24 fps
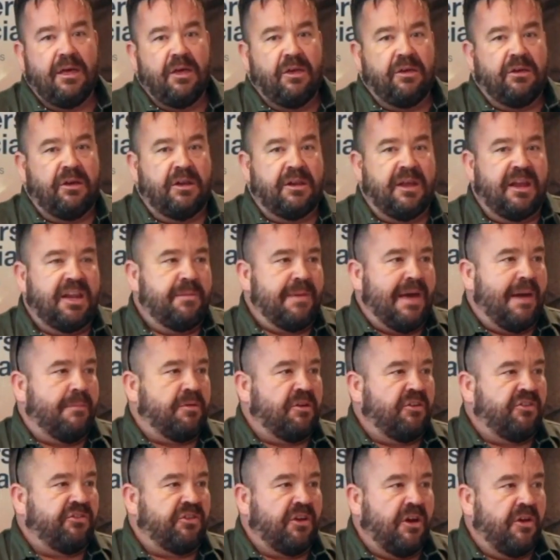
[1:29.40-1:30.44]
you need to be able
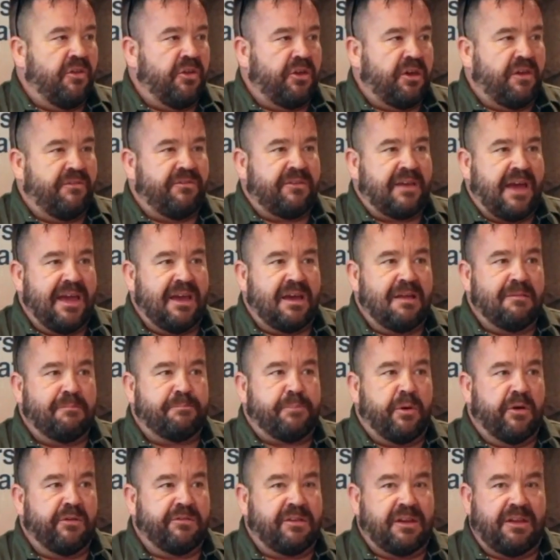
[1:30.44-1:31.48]
to show that you've taken
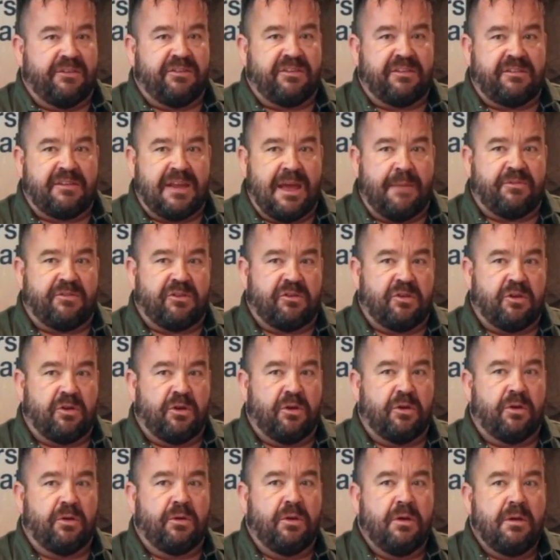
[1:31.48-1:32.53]
positive steps
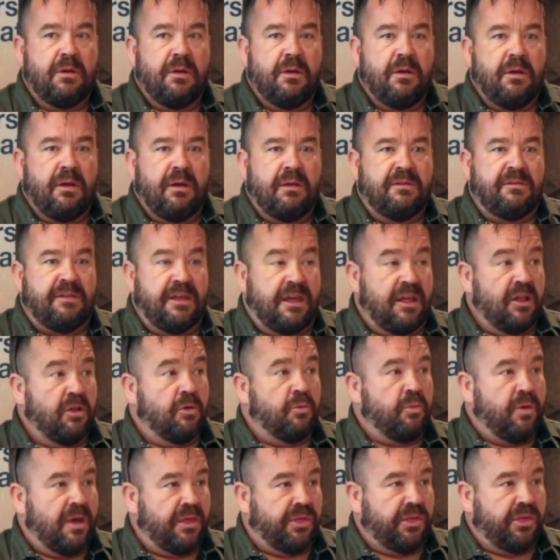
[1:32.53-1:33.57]
to
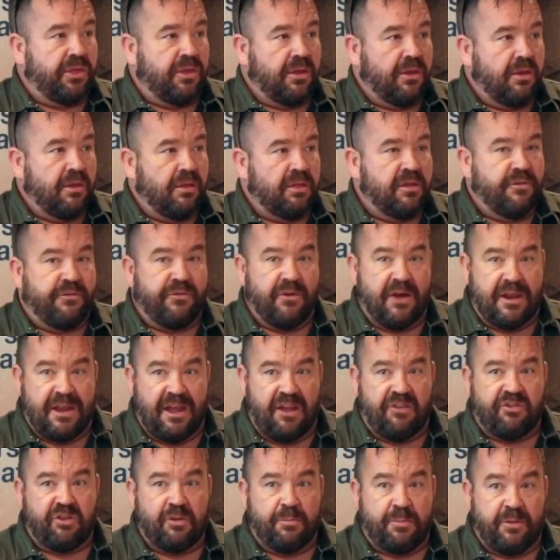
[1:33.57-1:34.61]
deal with the
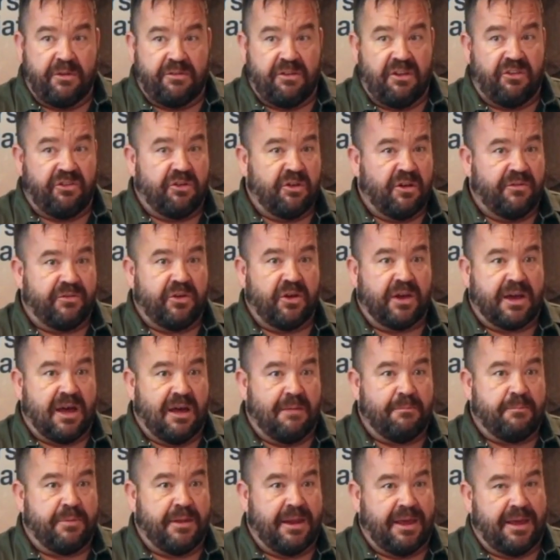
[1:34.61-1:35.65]
financial position of your
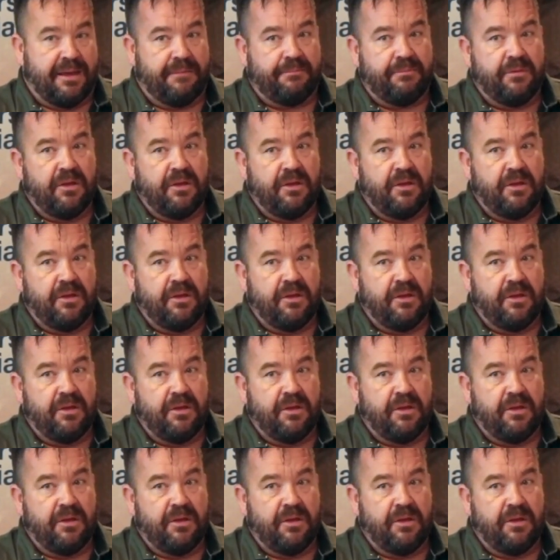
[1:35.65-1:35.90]
company.